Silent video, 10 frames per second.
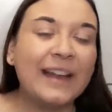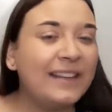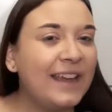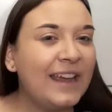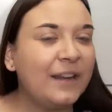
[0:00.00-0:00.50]
I
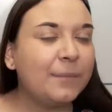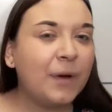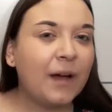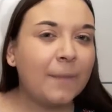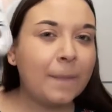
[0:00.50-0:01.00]
did,
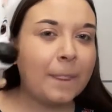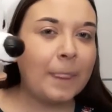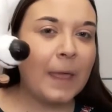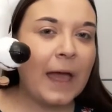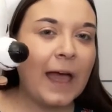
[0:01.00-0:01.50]
but
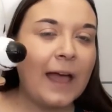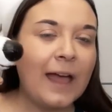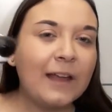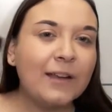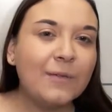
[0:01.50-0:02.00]

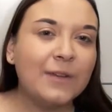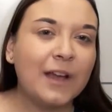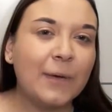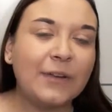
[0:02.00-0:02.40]
I, I don't know.